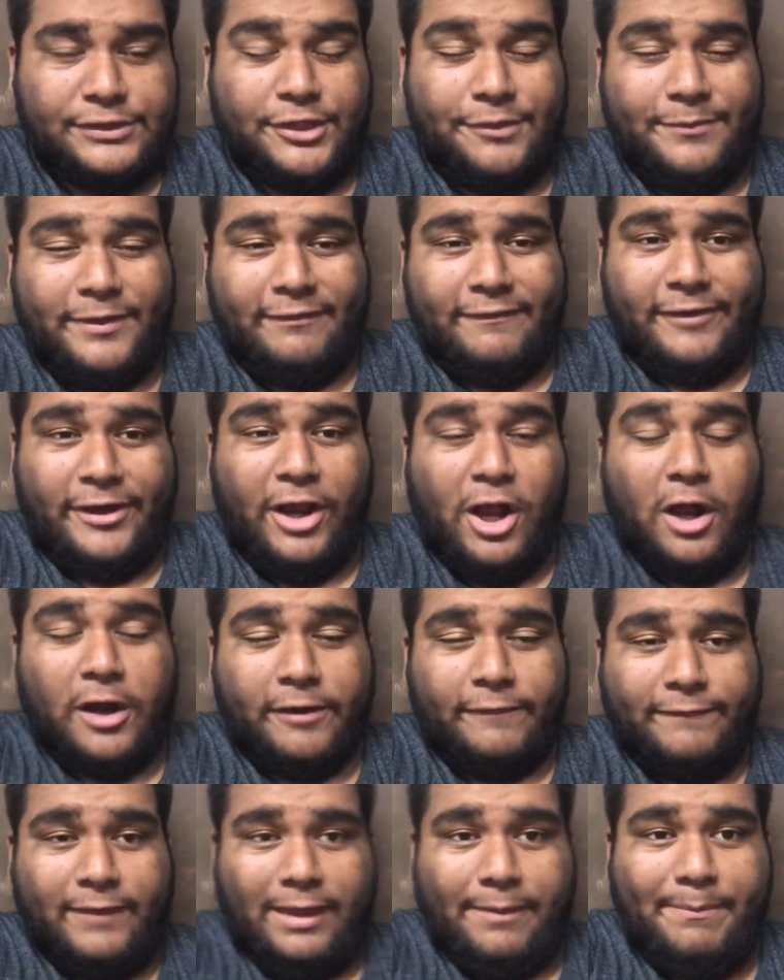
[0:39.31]
Should be a very
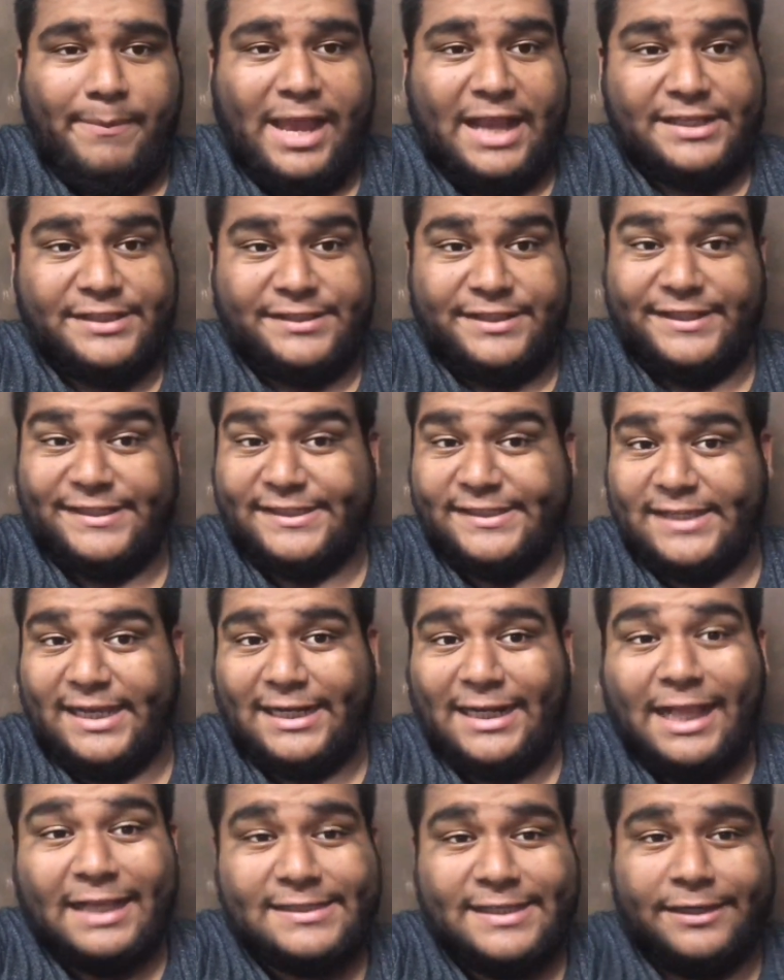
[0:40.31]
hard-fought match. This is a
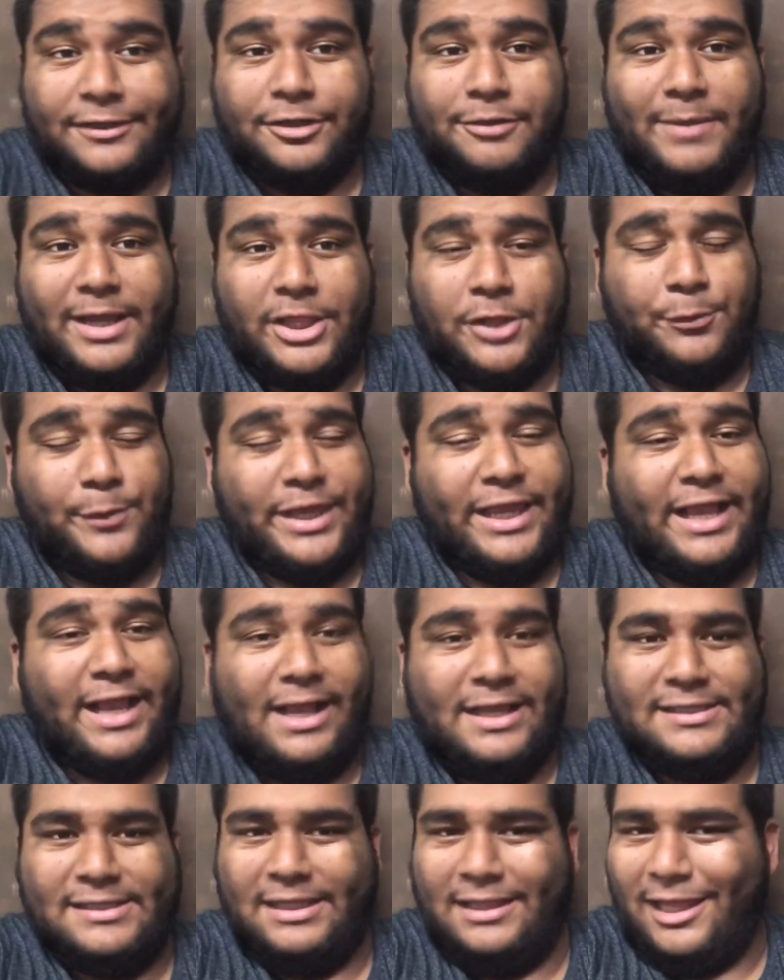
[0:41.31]
Clásico, by the way,
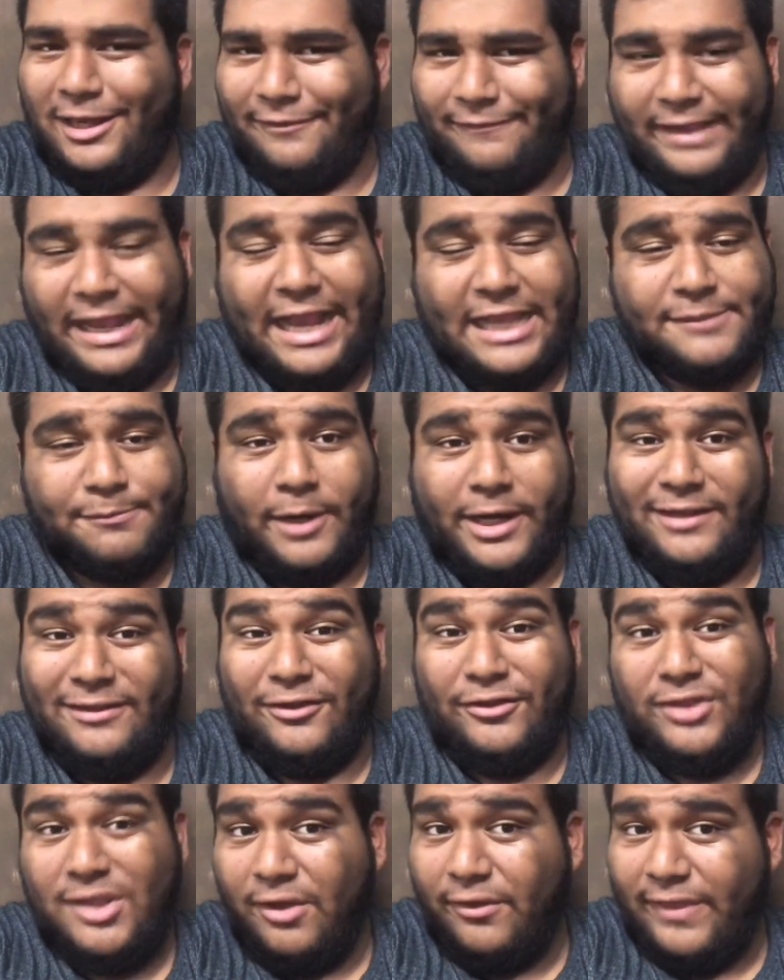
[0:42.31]
guys. A lot of you guys probably
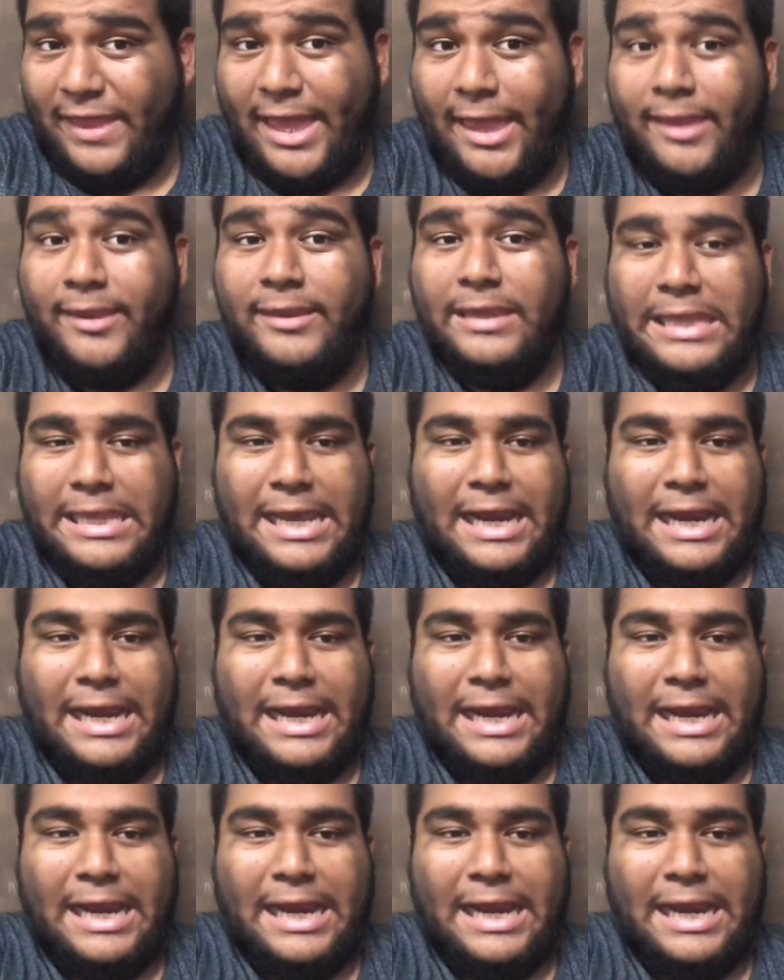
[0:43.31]
don't know that.